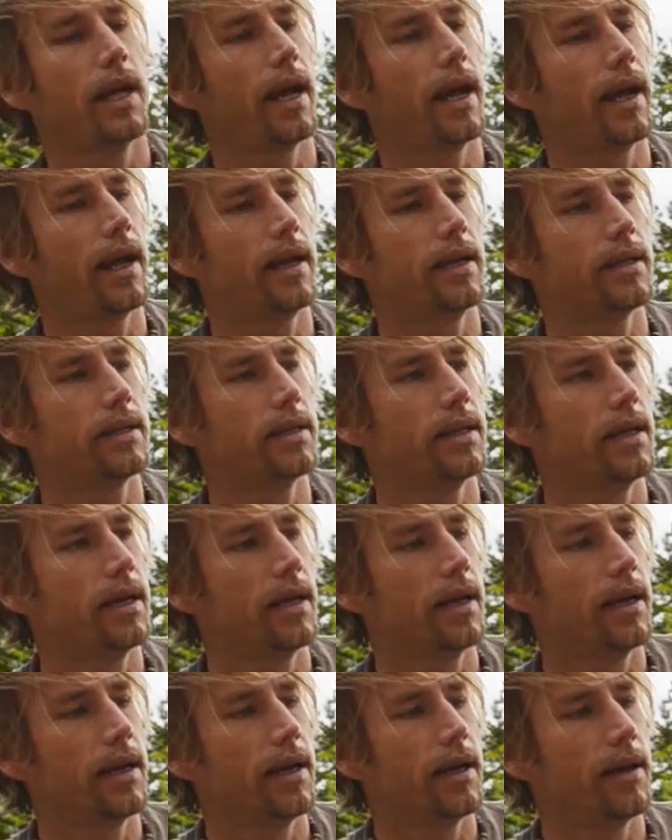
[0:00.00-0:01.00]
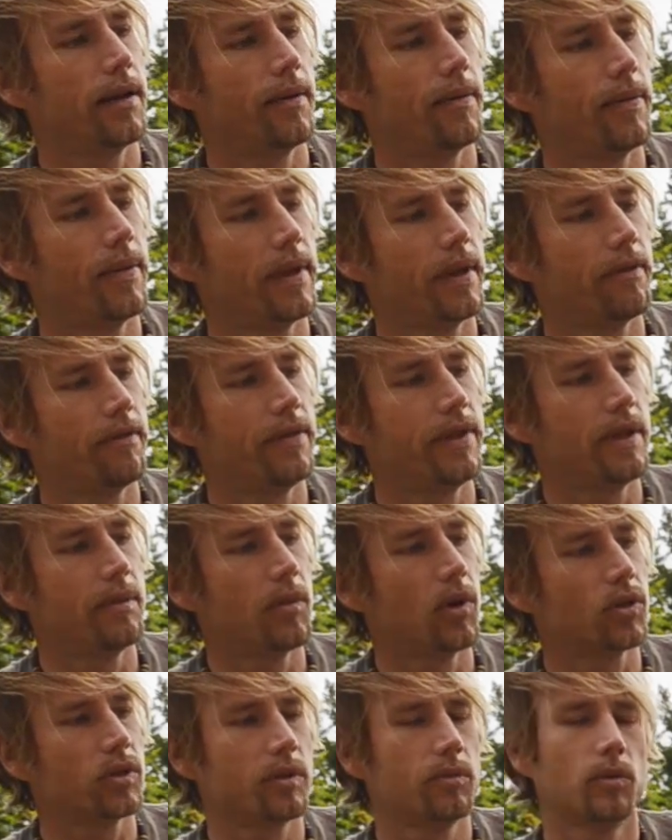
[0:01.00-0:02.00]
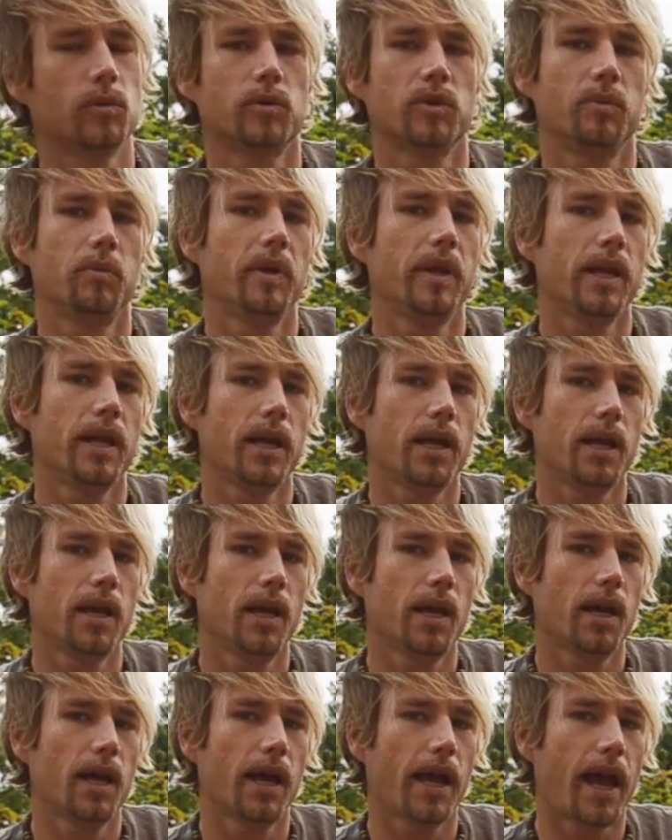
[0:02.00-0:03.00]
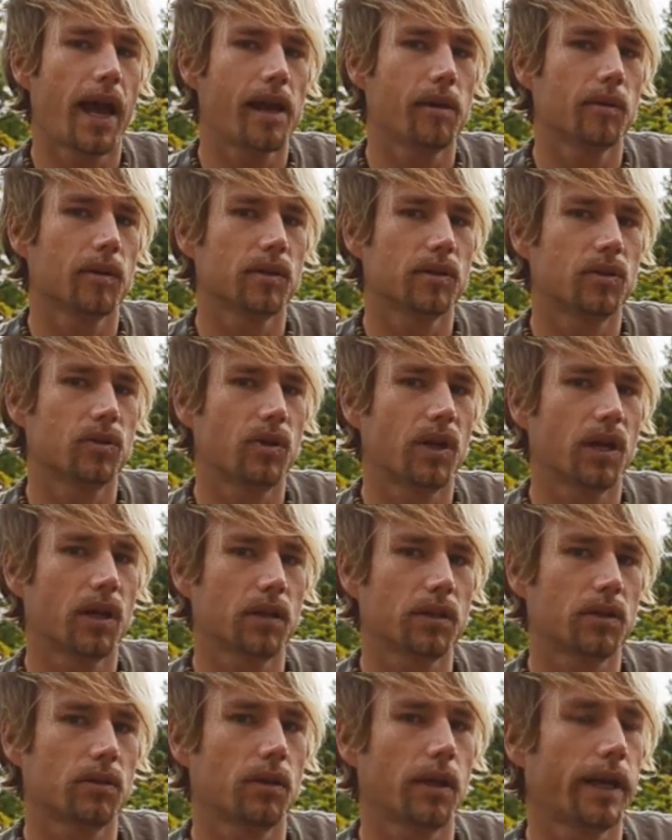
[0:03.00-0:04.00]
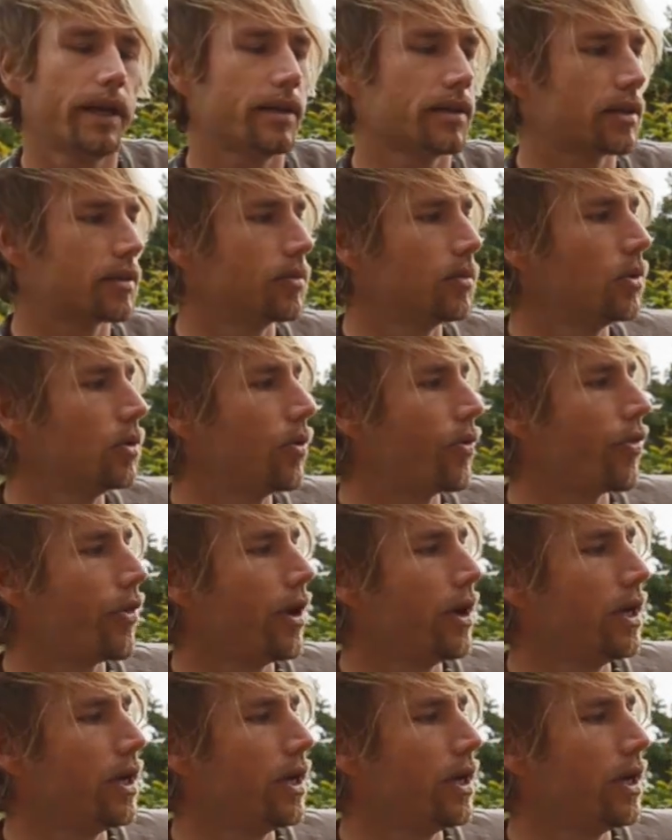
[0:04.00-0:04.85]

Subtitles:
And if the EMotimo would be able to calculate a smooth